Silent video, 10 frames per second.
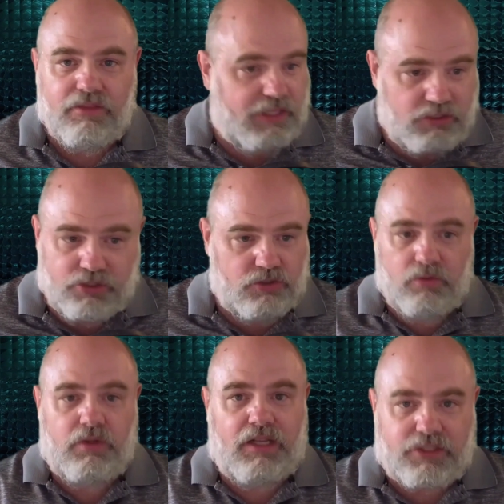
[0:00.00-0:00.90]
they just
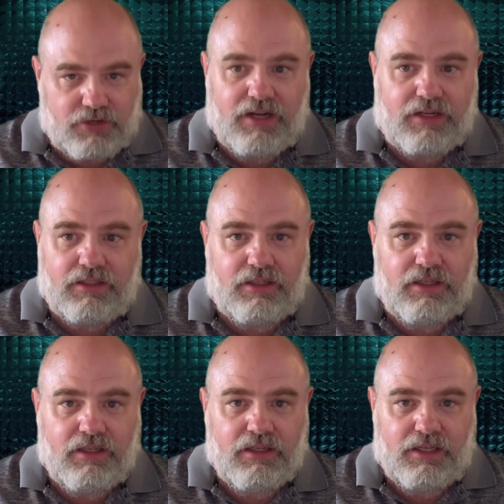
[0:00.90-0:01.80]
do it
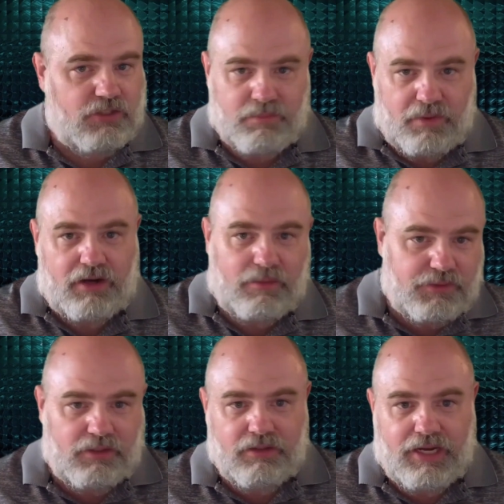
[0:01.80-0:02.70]
electronically and just mark
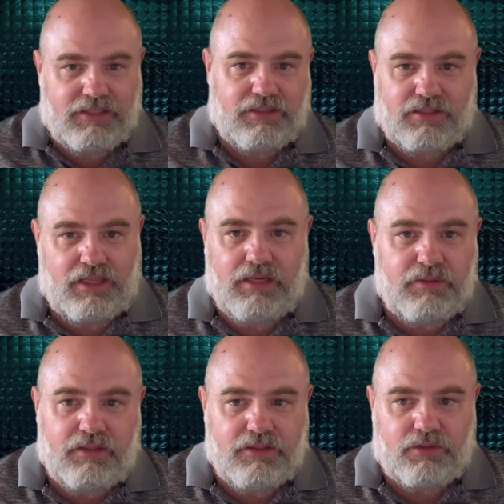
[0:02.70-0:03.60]
up their assets and
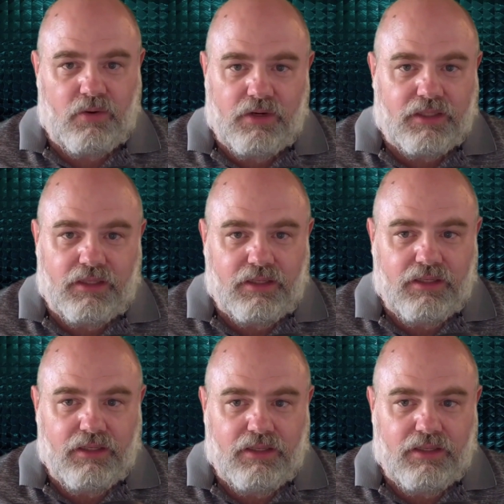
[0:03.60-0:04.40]
liabilities accordingly.